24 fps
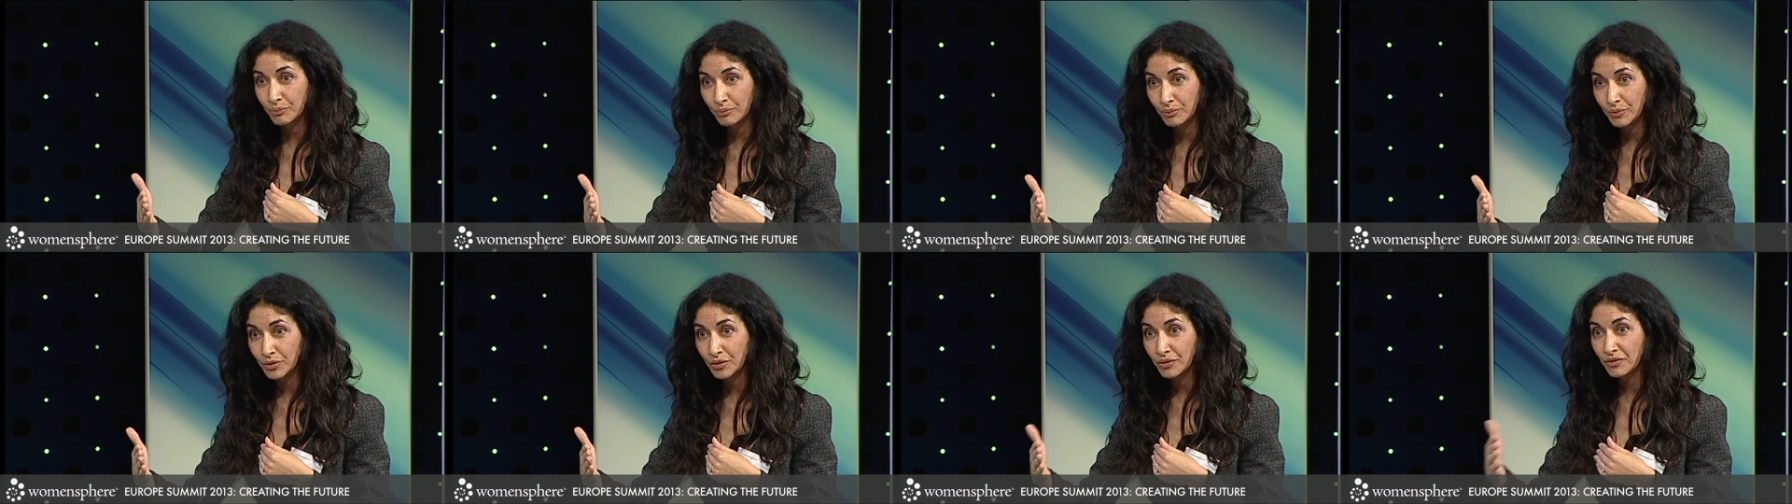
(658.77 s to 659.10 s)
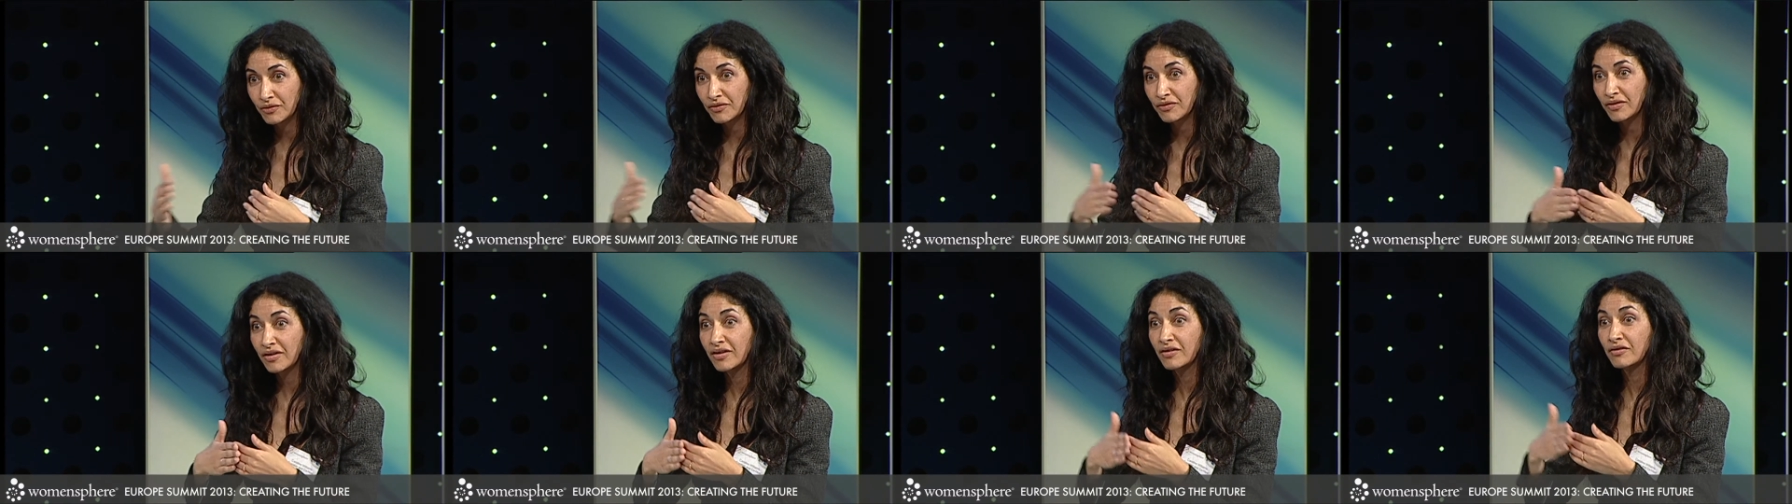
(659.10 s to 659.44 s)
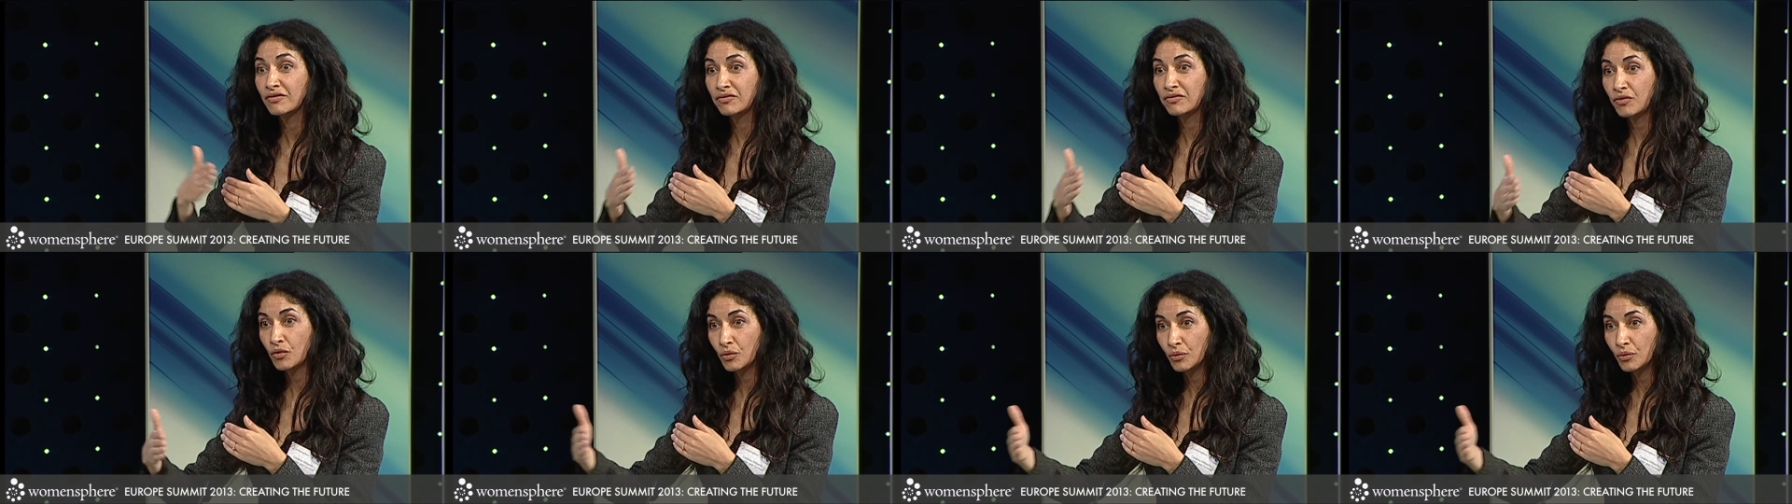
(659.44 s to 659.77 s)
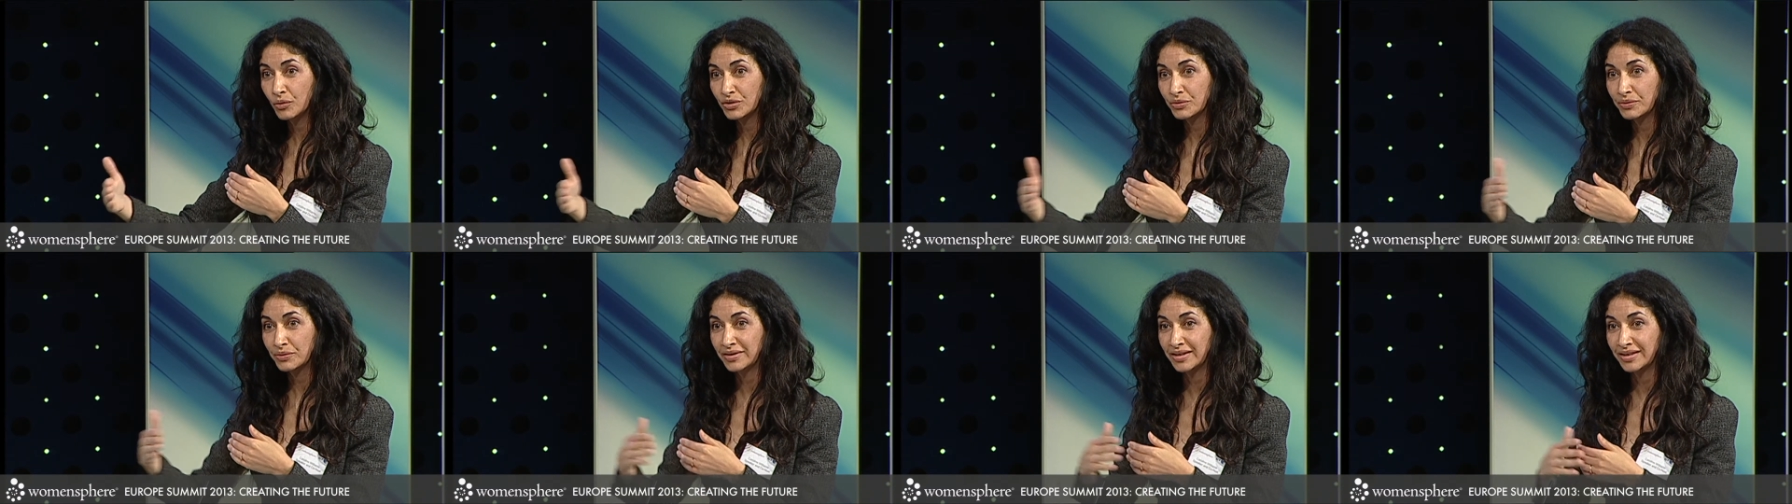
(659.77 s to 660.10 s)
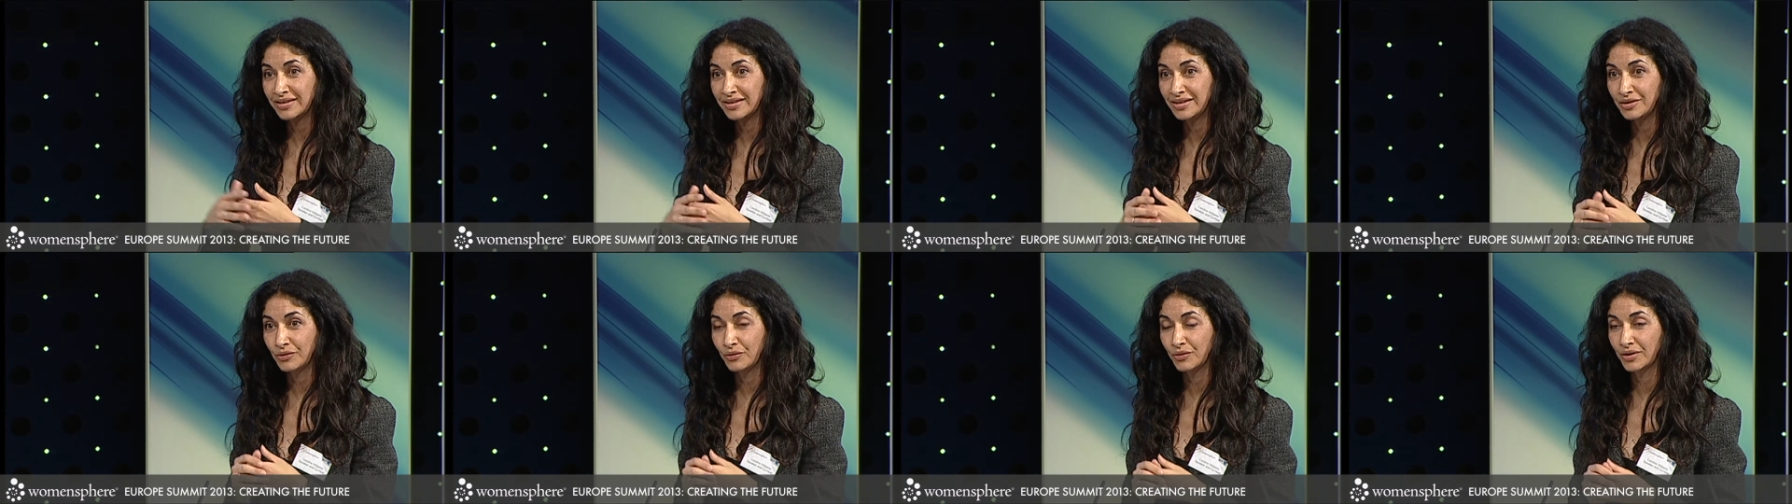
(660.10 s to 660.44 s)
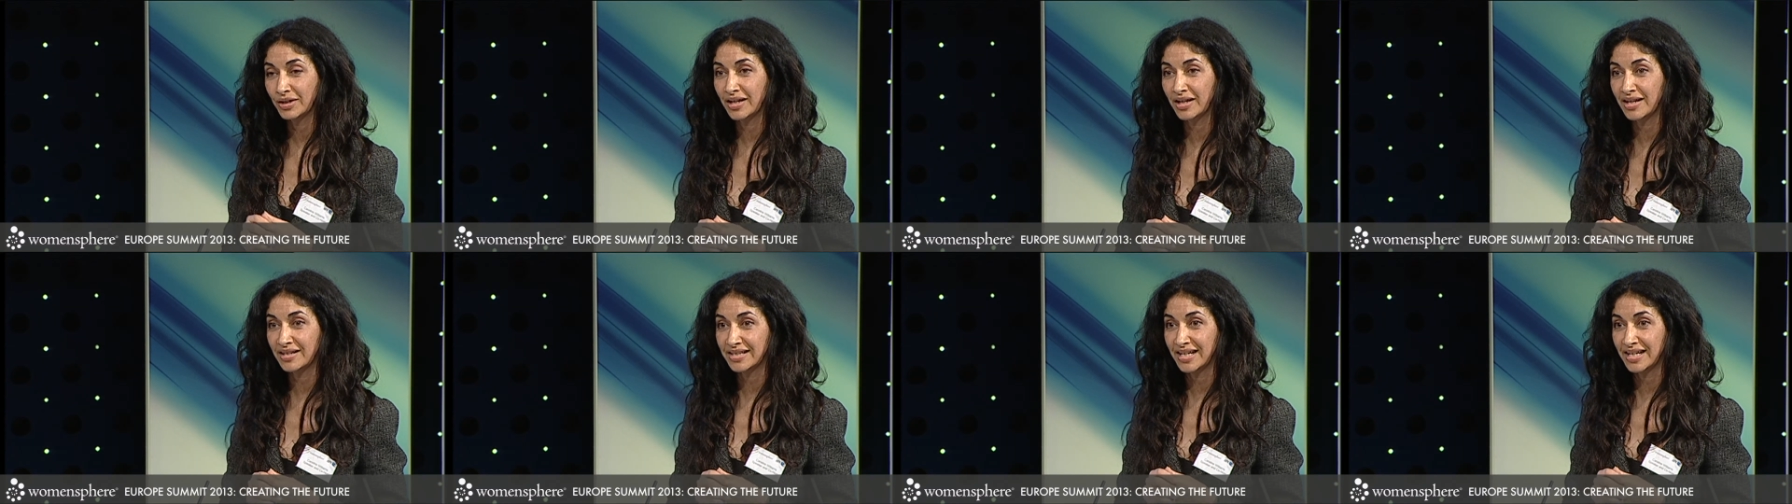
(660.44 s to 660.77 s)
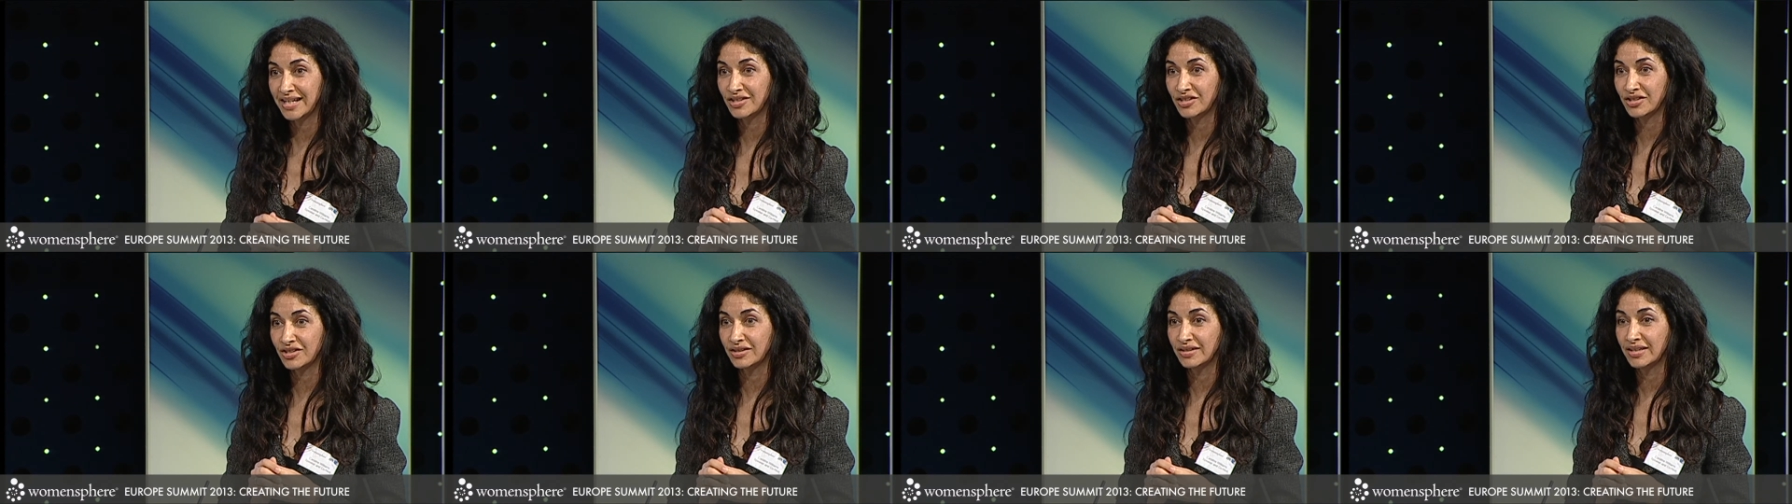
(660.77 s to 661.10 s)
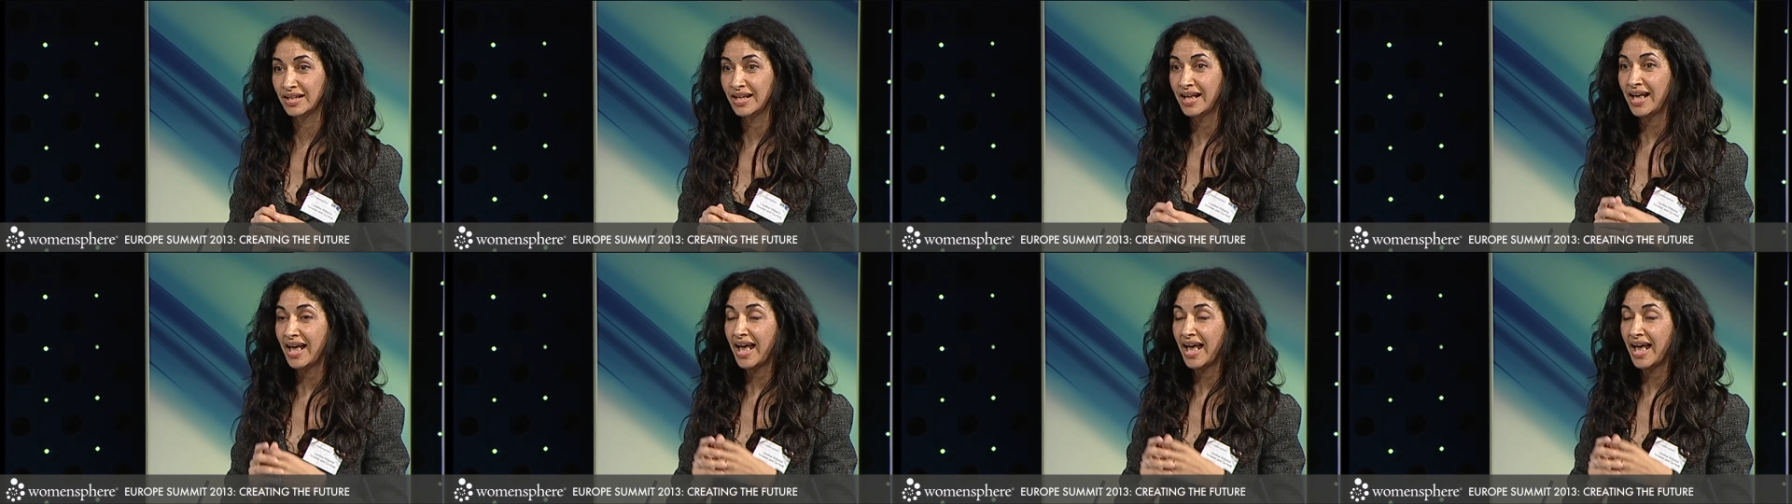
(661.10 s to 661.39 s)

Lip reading: move forward within the organisation.